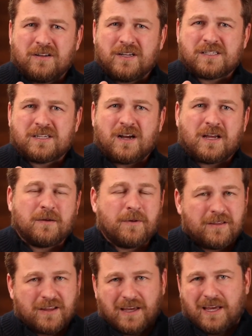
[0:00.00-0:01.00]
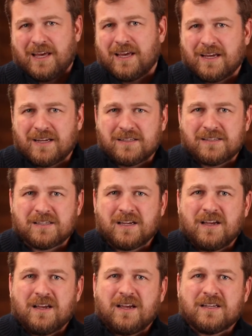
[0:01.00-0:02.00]
It's talking about the kids.
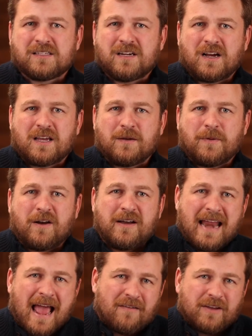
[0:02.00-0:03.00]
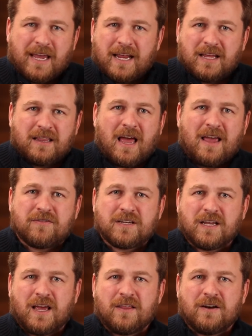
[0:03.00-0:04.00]
It's talking about navigating life
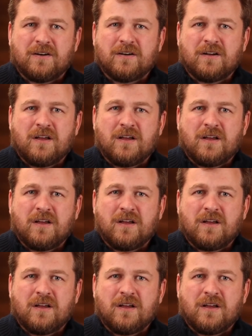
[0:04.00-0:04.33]
together.